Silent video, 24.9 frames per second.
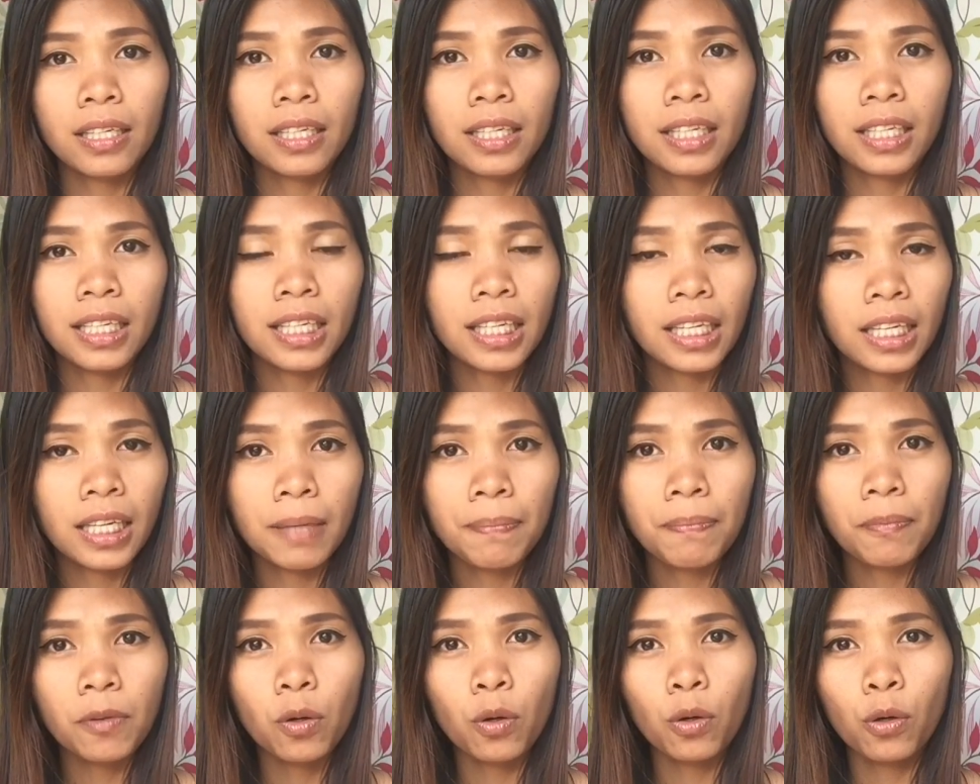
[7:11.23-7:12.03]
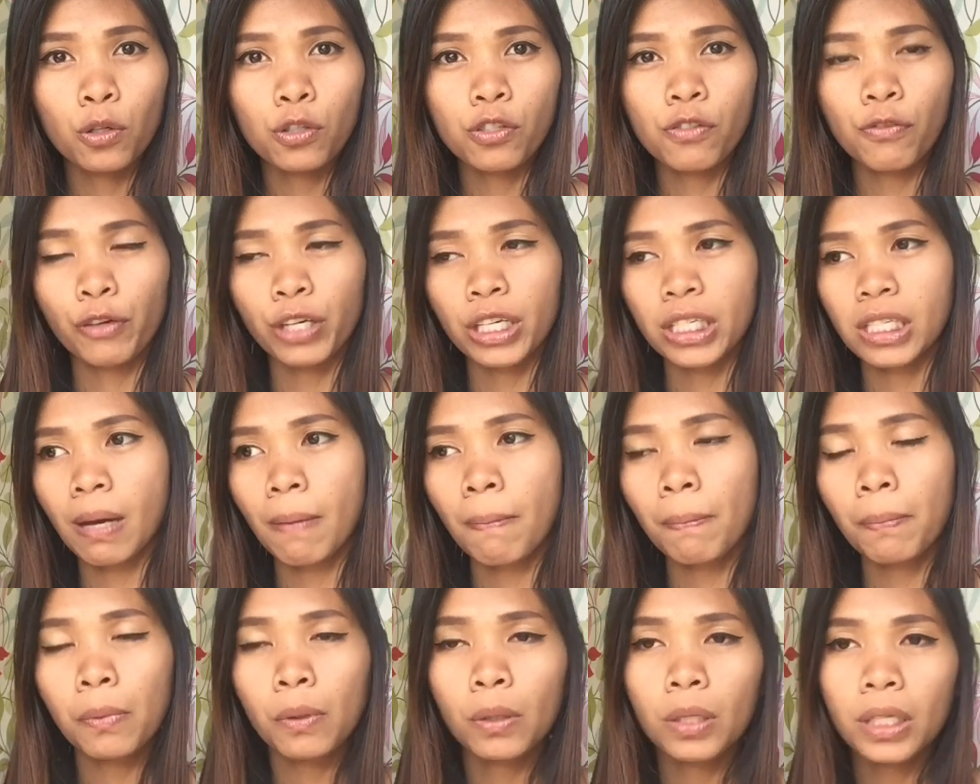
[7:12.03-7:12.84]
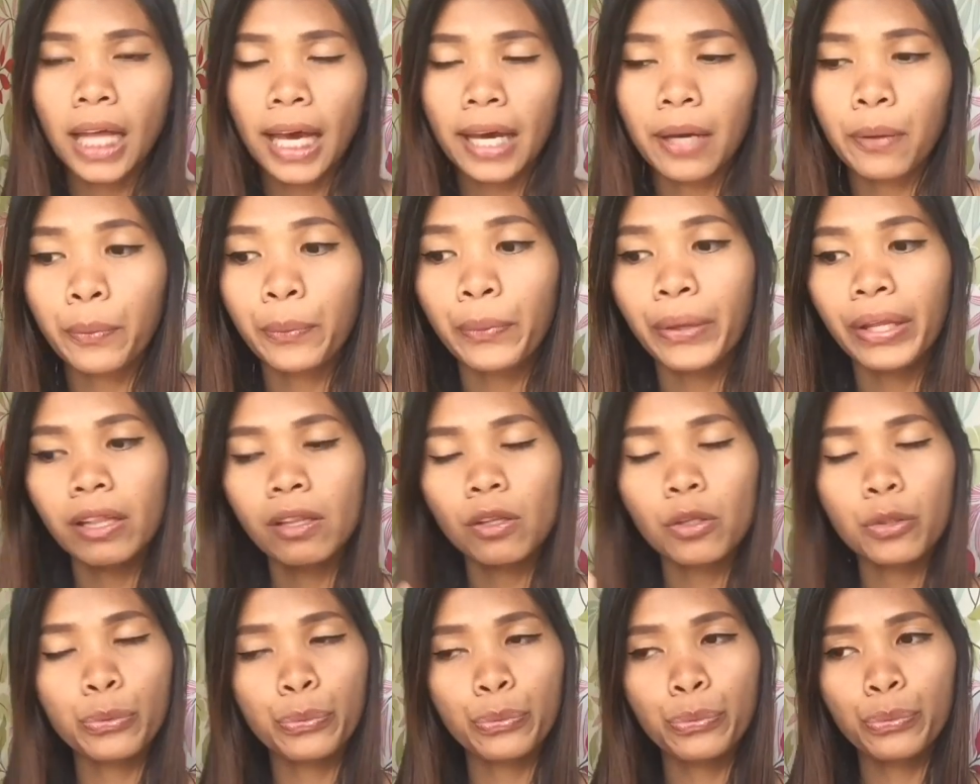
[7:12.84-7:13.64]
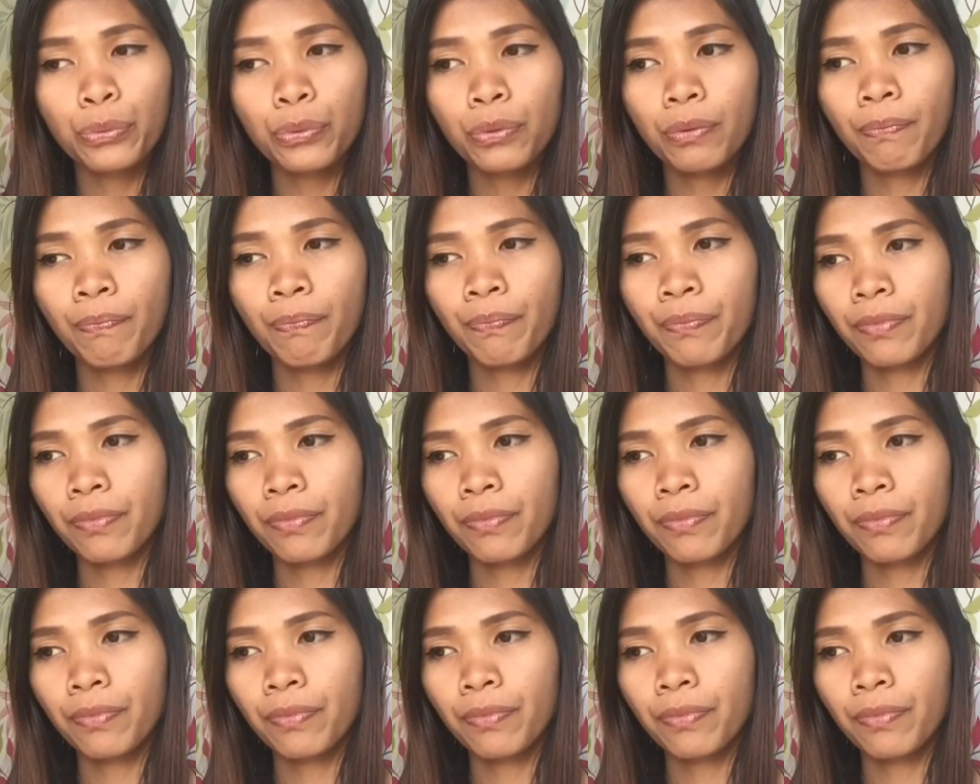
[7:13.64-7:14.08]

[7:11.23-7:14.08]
kinikip ko. For example, we went to